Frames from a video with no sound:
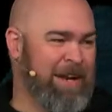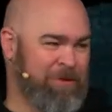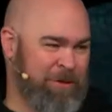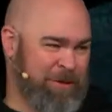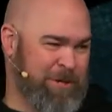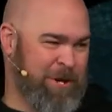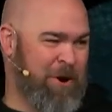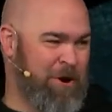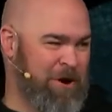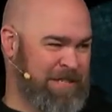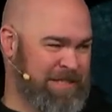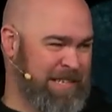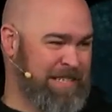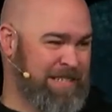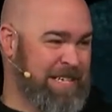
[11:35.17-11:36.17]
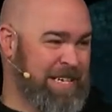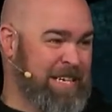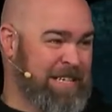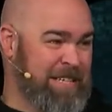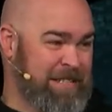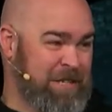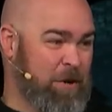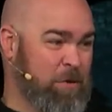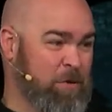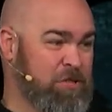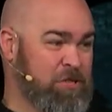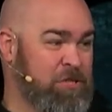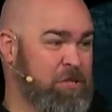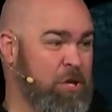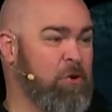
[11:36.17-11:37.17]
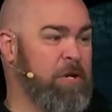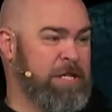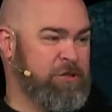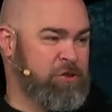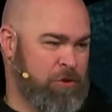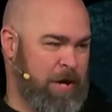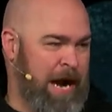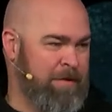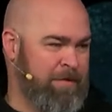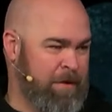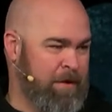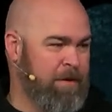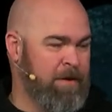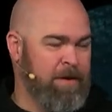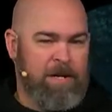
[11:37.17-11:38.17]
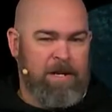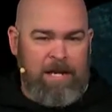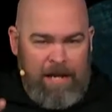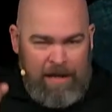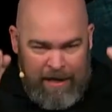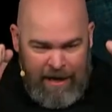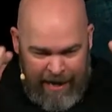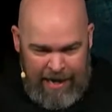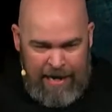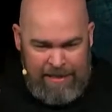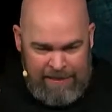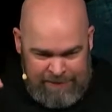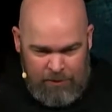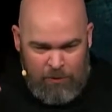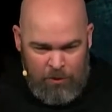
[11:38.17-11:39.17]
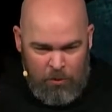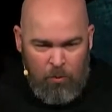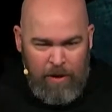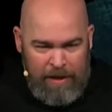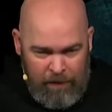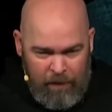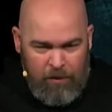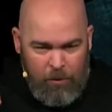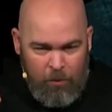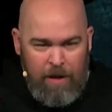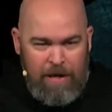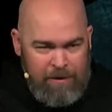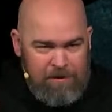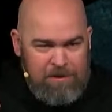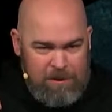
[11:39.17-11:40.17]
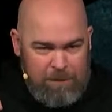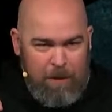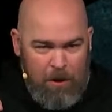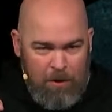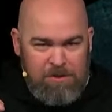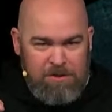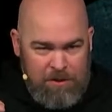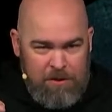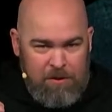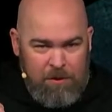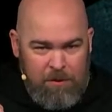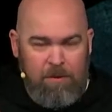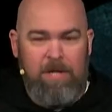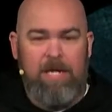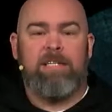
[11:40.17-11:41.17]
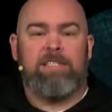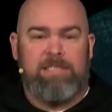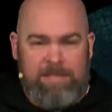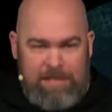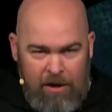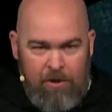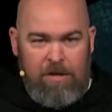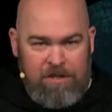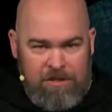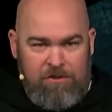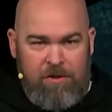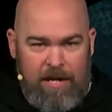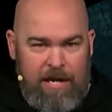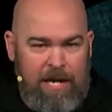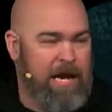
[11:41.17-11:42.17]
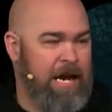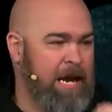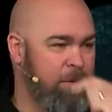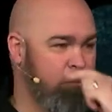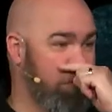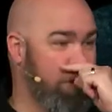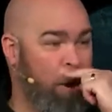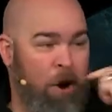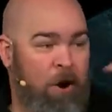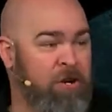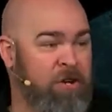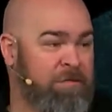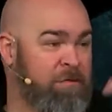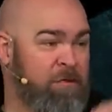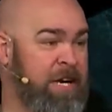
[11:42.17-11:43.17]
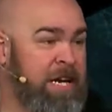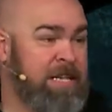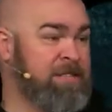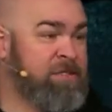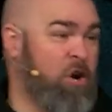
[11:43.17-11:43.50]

on your car that says, student driver, hands on the wheel the way you're supposed to do, staring straight ahead when all your friends